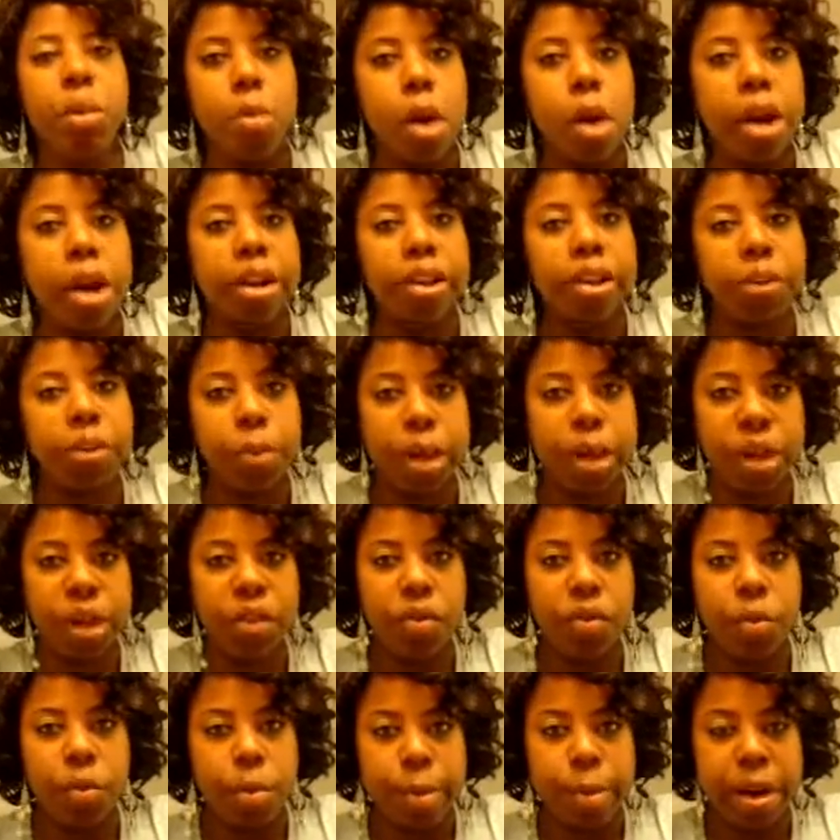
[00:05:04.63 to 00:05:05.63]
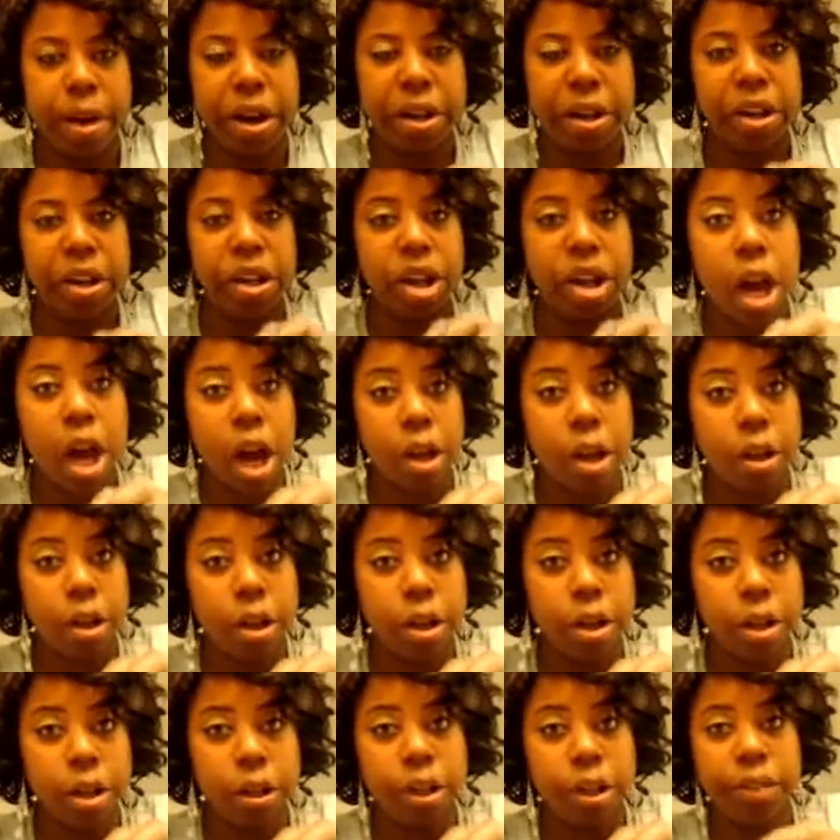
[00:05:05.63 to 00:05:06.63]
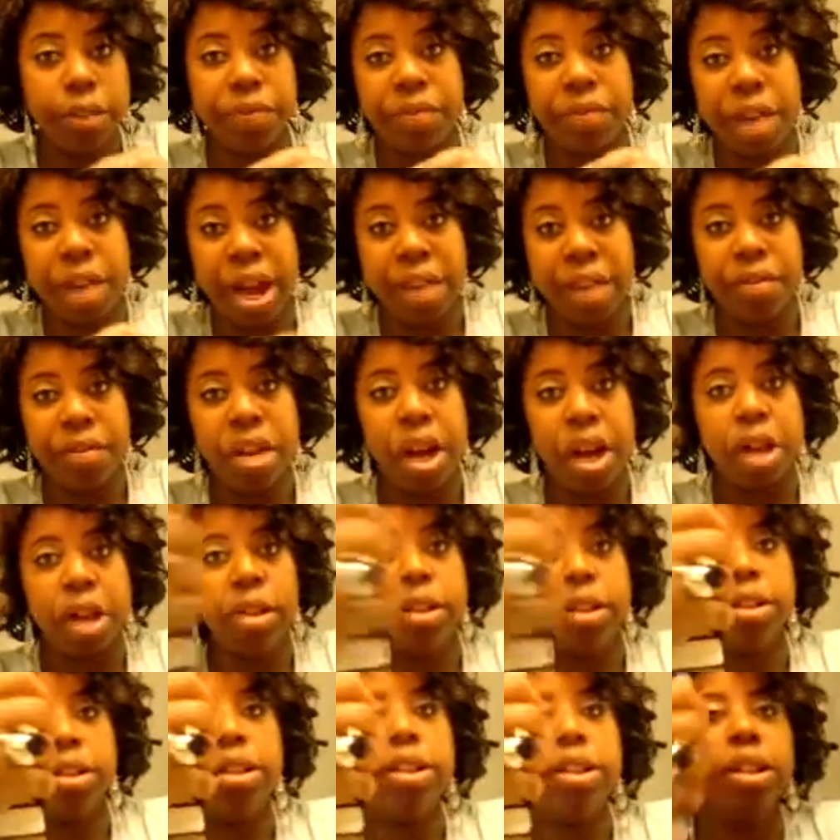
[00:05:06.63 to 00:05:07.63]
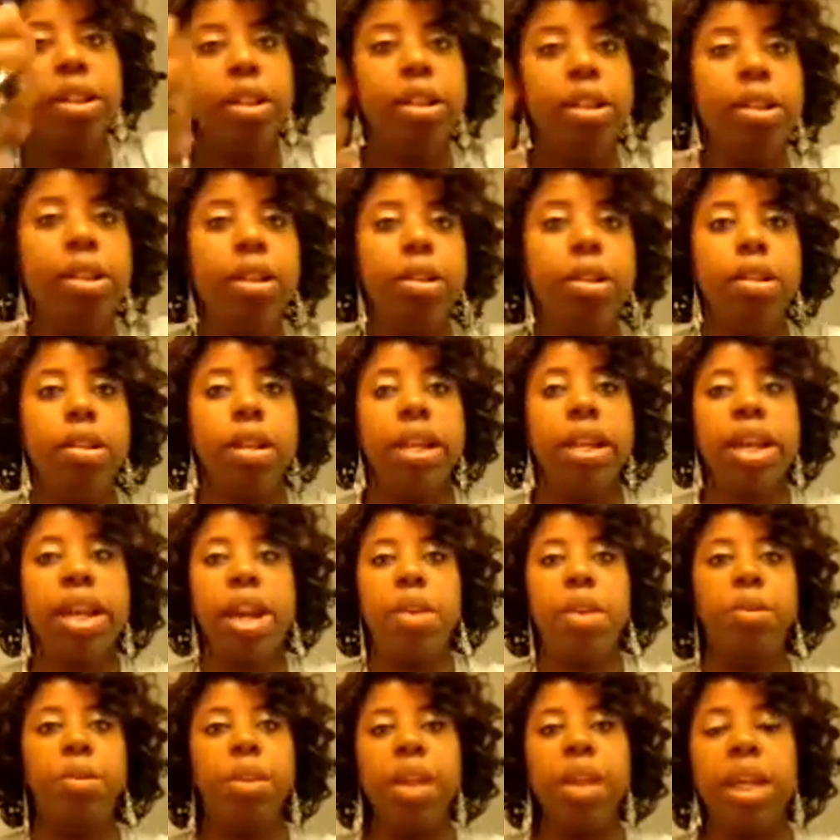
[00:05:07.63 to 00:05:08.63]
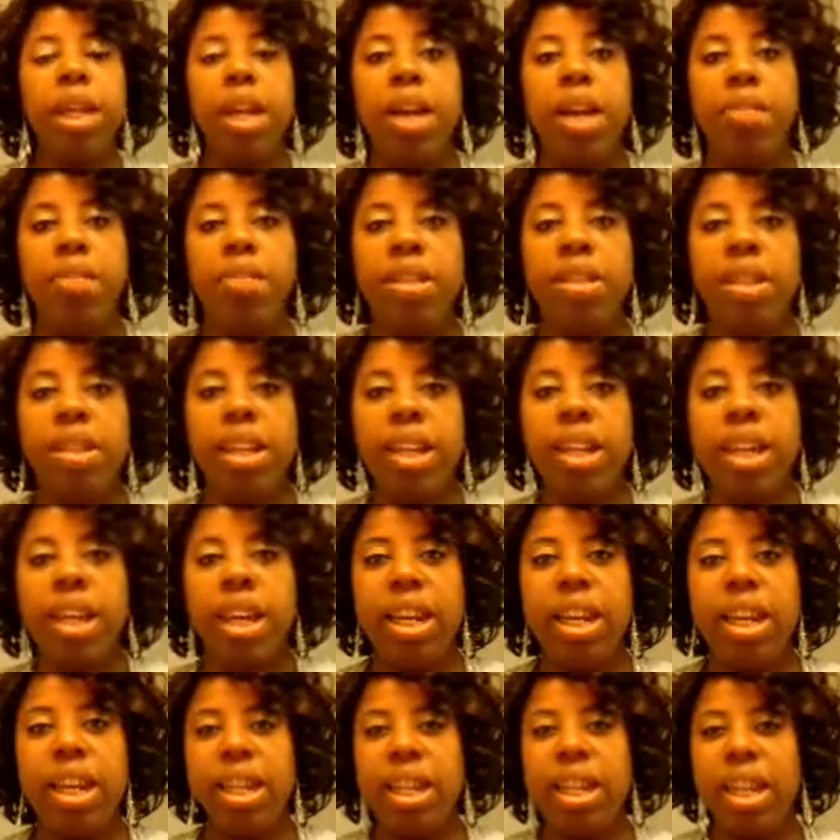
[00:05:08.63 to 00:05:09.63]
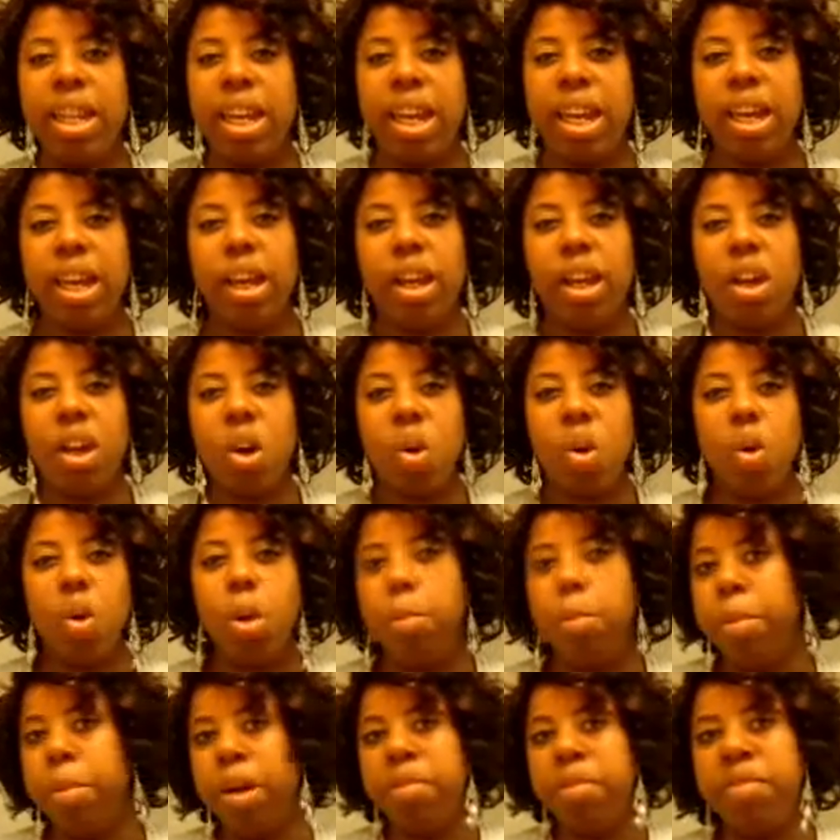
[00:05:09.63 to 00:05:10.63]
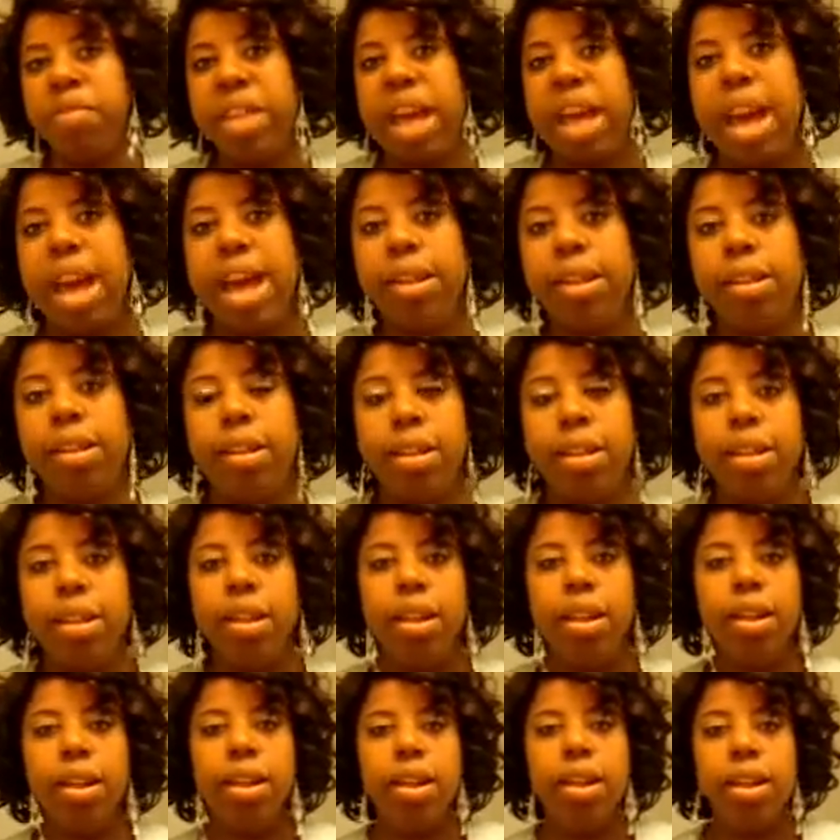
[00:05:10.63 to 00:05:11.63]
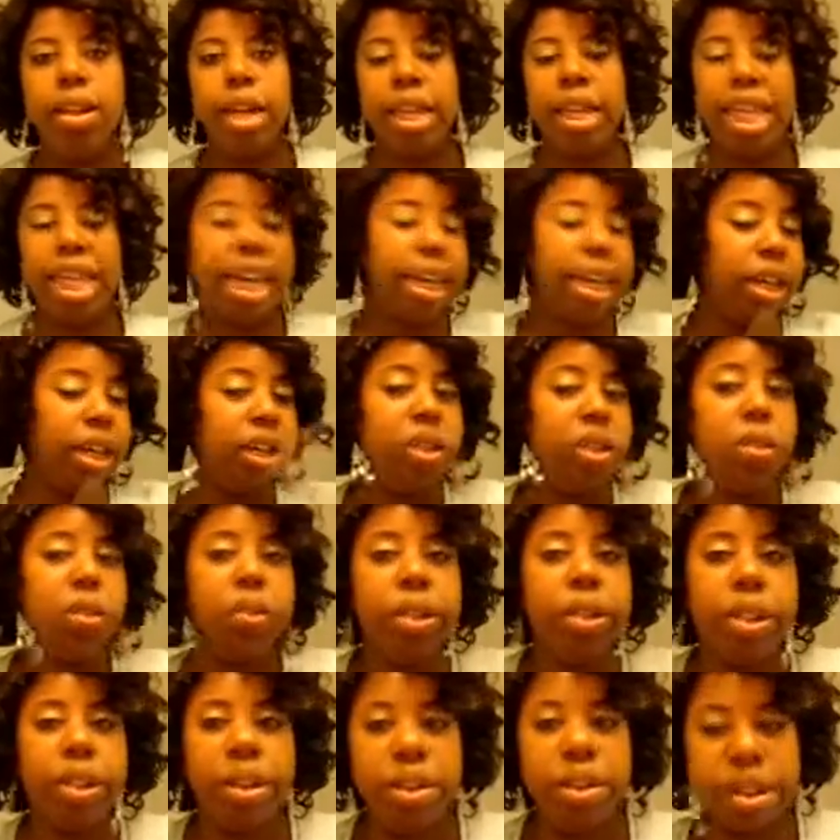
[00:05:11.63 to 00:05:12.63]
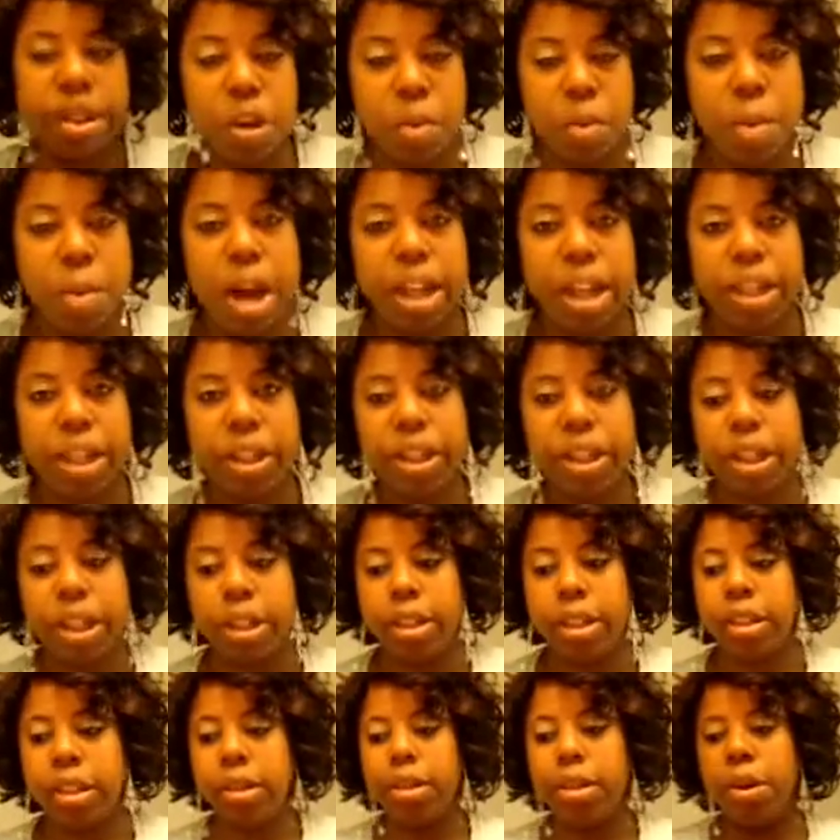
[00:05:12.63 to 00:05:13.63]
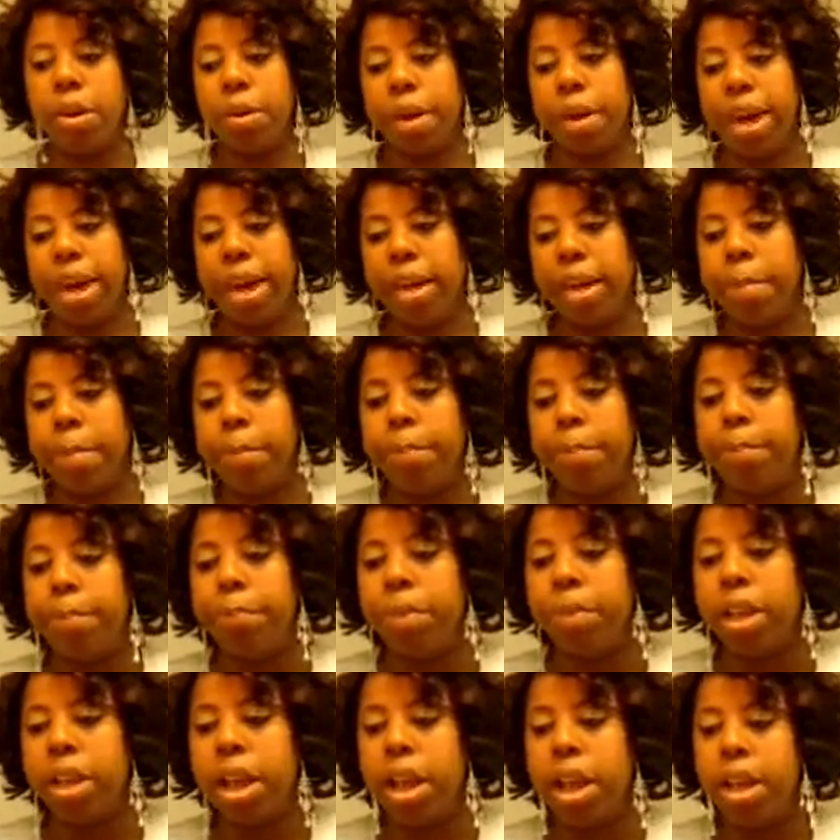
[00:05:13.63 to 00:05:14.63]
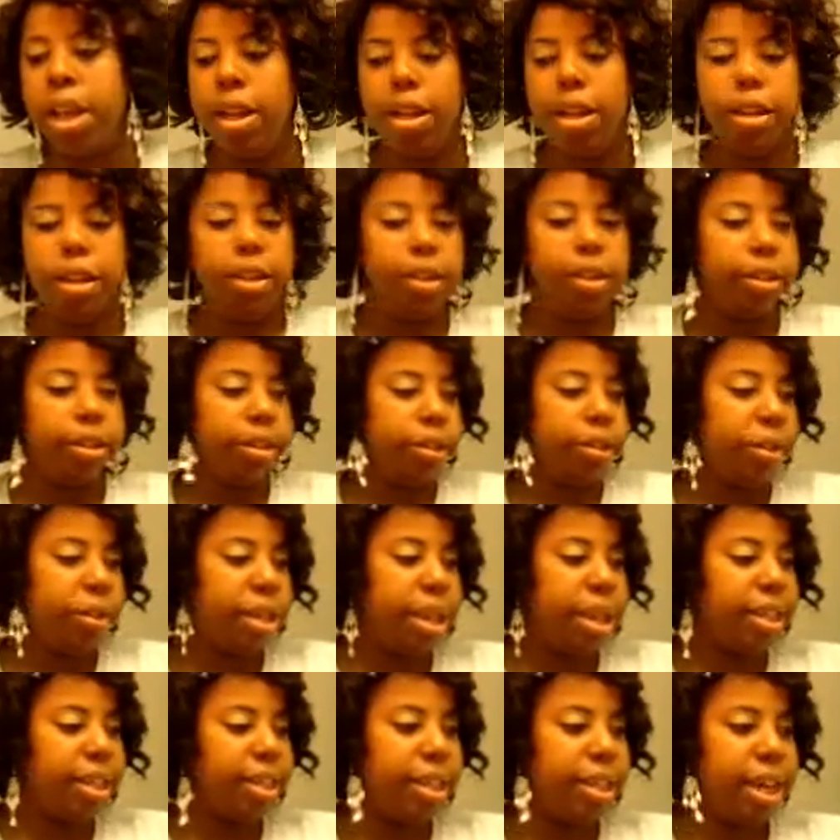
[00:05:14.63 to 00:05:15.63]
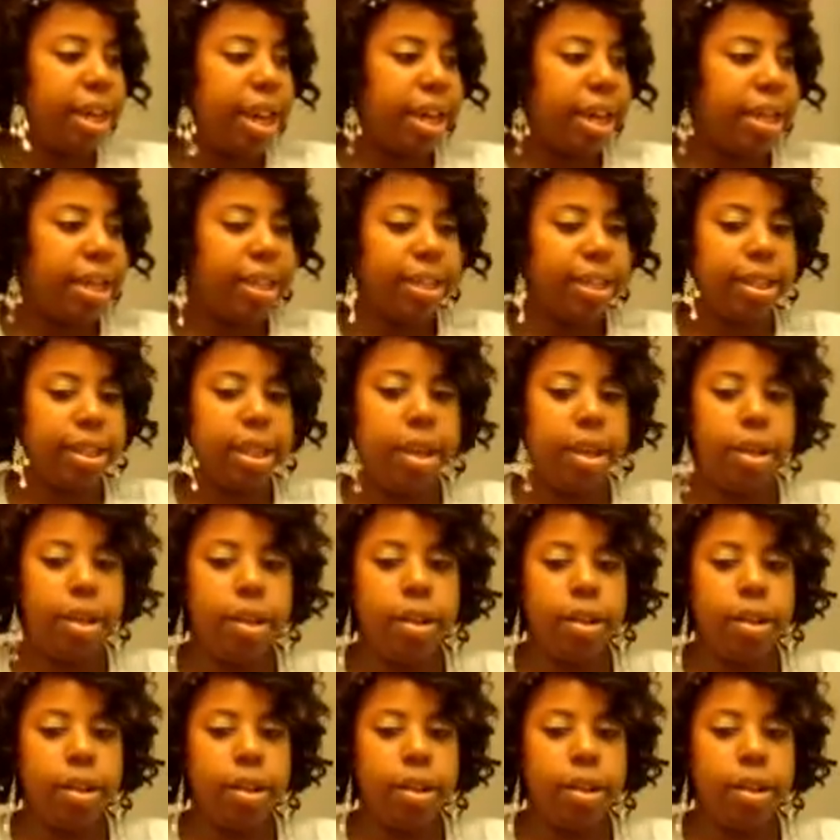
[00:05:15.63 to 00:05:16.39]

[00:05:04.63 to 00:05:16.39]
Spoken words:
their products range from about $1 to $5. And I don't think I've seen anything go above that. And that includes their nail polishes, okay? So that's nice.